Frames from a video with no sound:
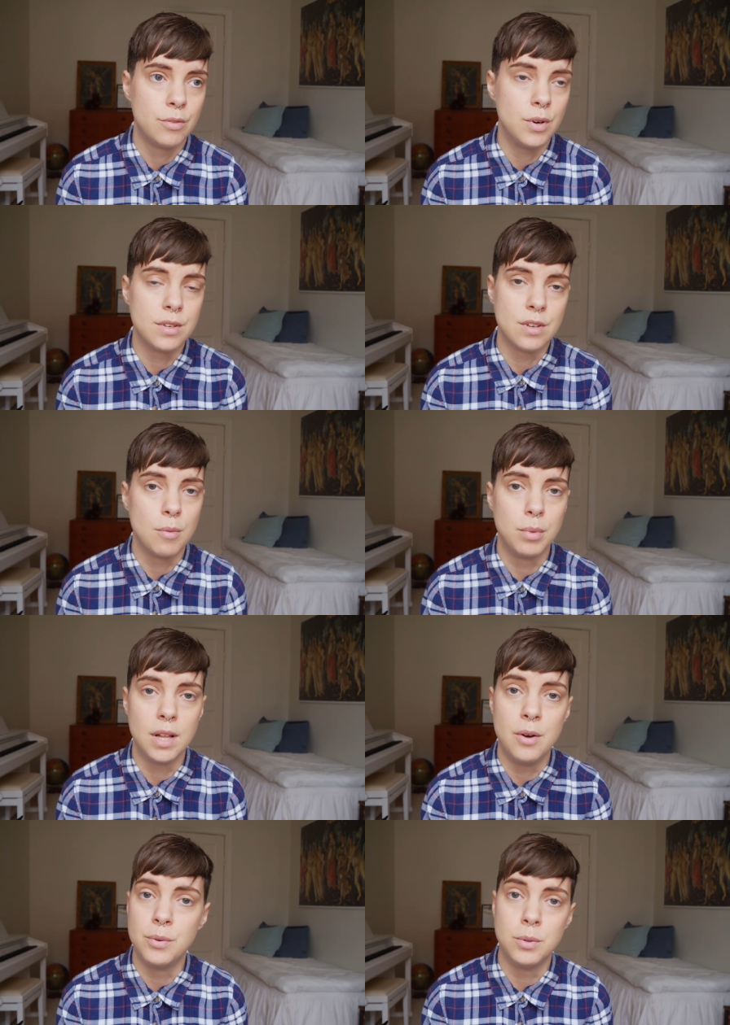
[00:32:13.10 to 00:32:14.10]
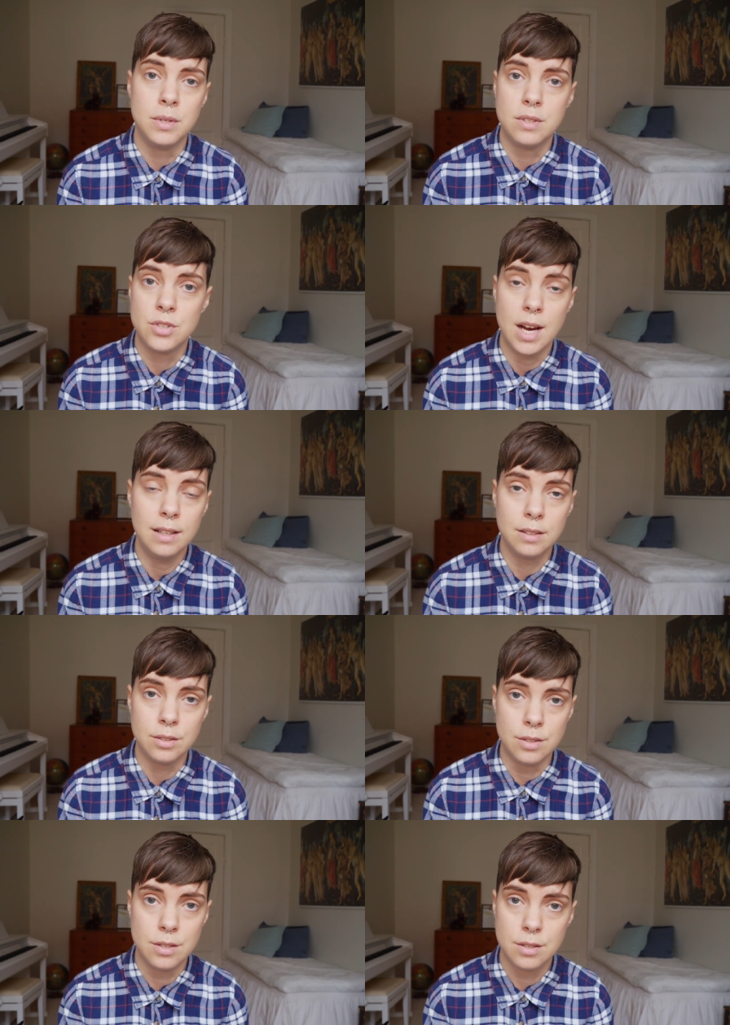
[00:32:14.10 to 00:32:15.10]
for example i ruined
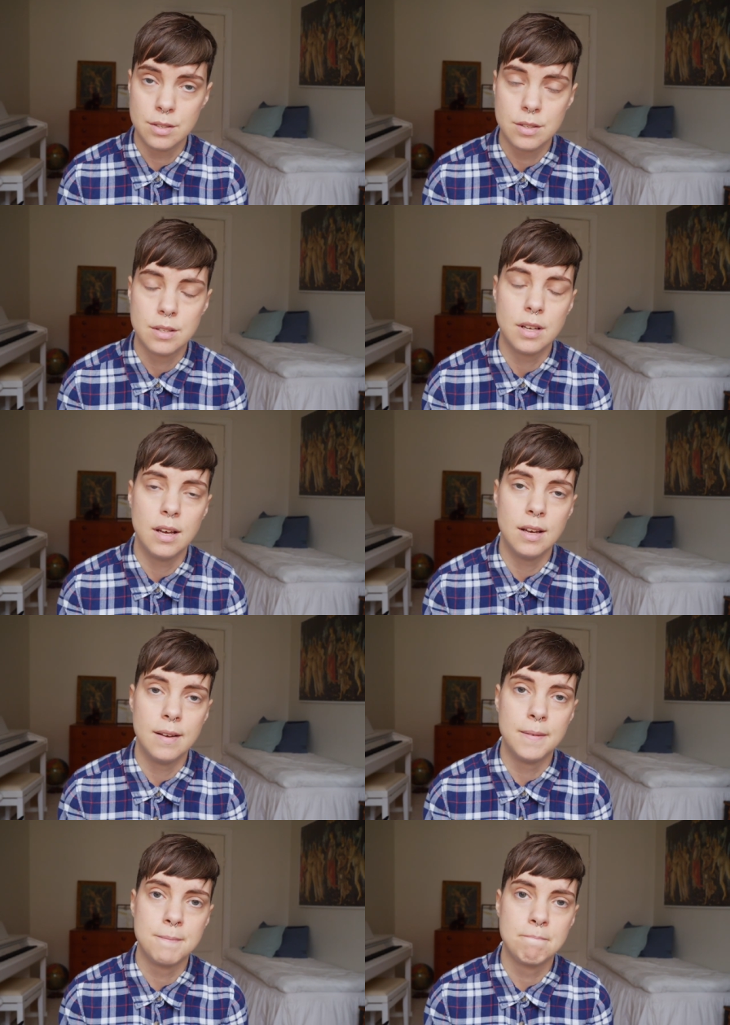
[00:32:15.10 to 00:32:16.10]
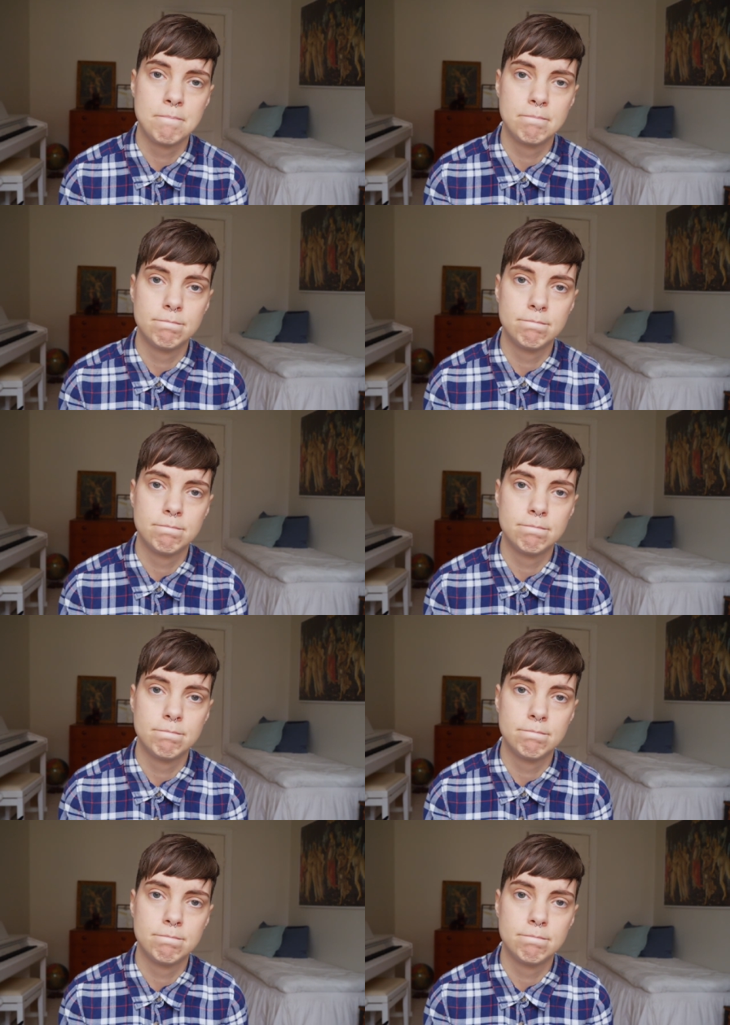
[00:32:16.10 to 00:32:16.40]
childhood um,